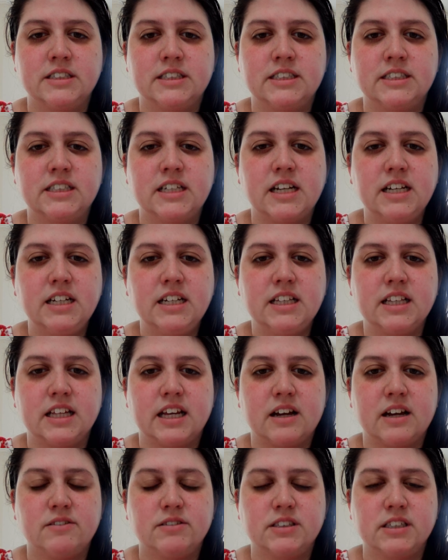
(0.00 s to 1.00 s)
sick, like
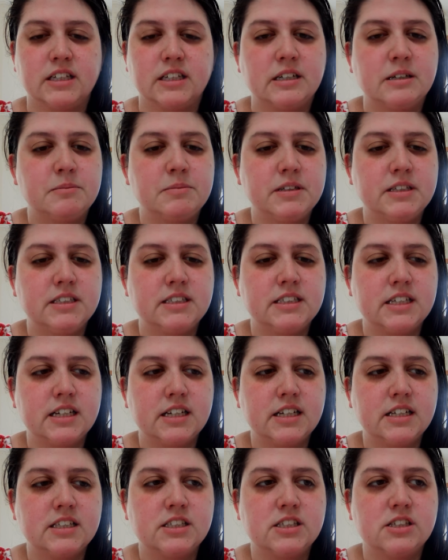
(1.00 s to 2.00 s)
I was gonna be
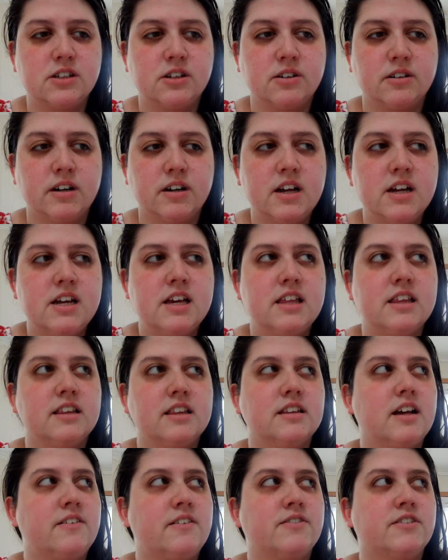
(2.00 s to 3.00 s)
sick. So
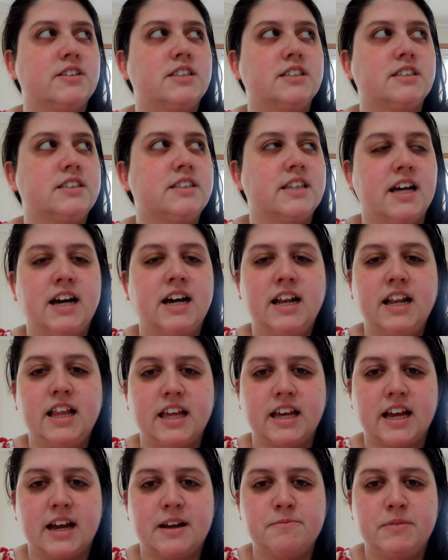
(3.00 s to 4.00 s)
ever since that,
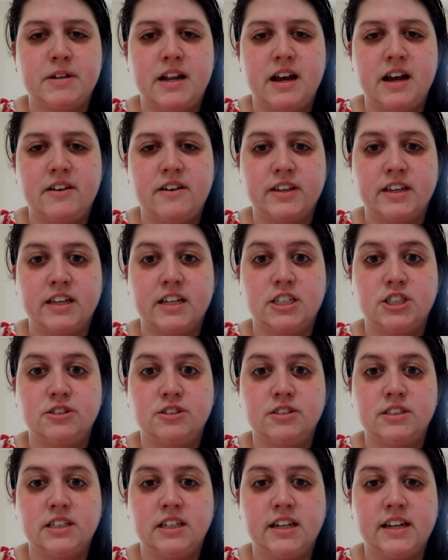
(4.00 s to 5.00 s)
like I've been having
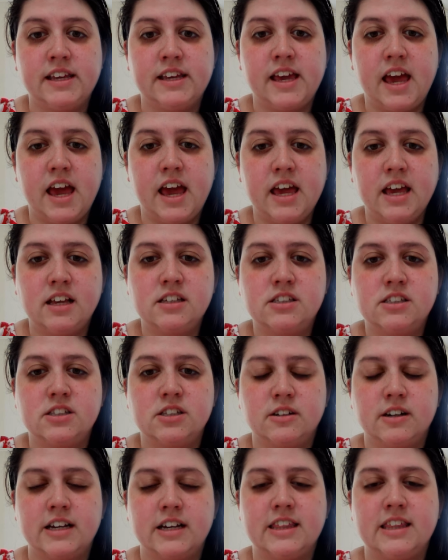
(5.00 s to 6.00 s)
issues eating eggs.
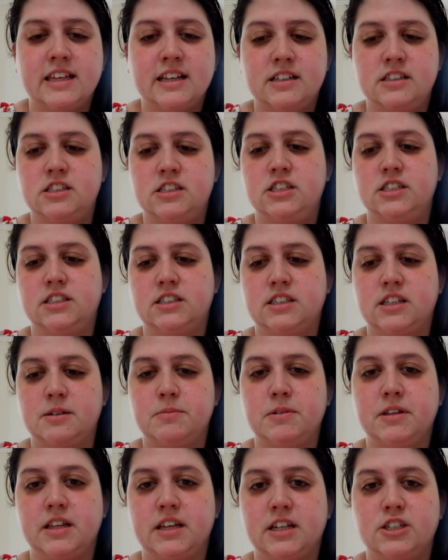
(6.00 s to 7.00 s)
So I think it's just could
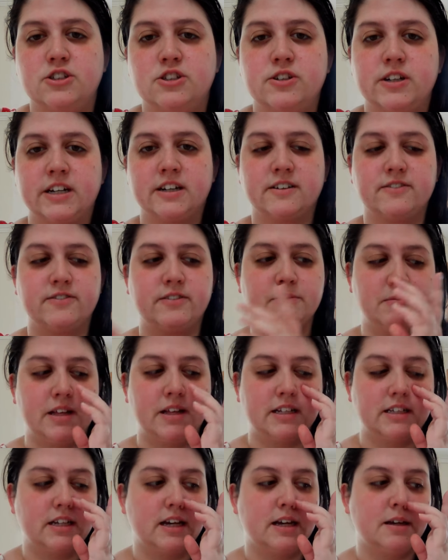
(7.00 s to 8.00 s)
be like a trigger from
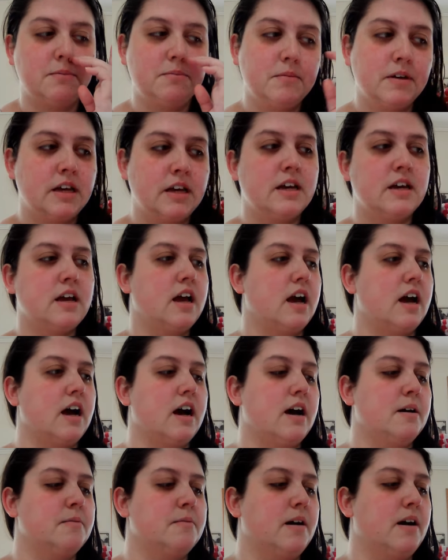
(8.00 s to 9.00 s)
that time.
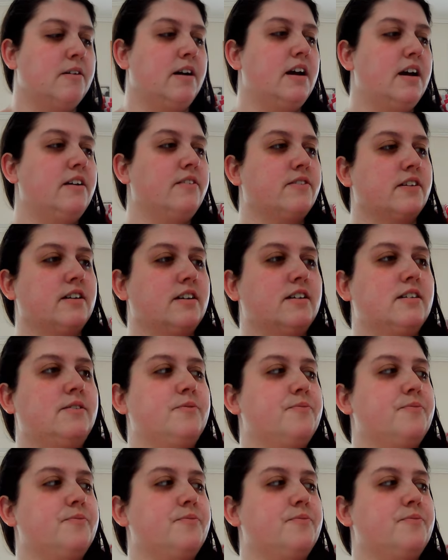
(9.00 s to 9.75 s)
Um, however,